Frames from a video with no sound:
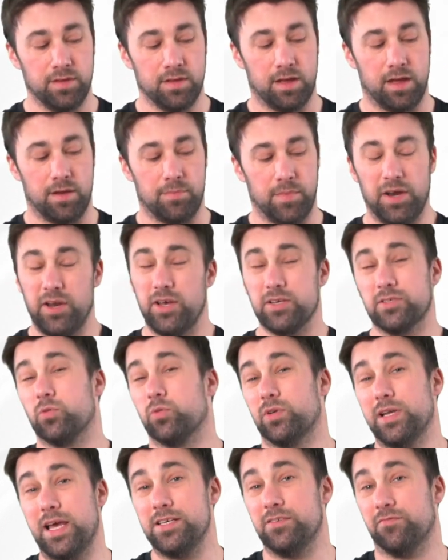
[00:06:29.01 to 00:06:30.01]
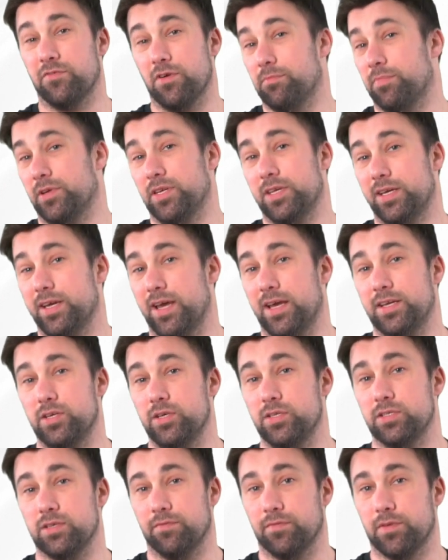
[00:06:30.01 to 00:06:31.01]
I know it's called lace front, but you can
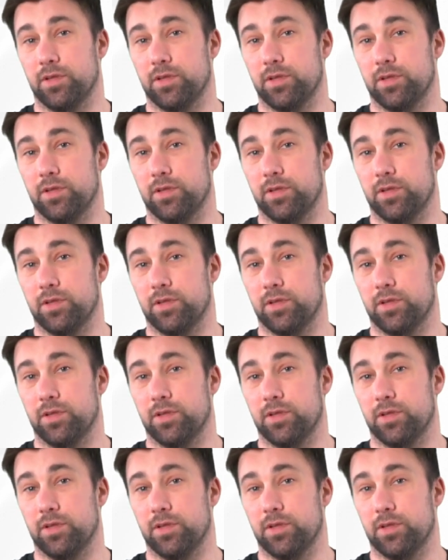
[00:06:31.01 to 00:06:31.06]
use it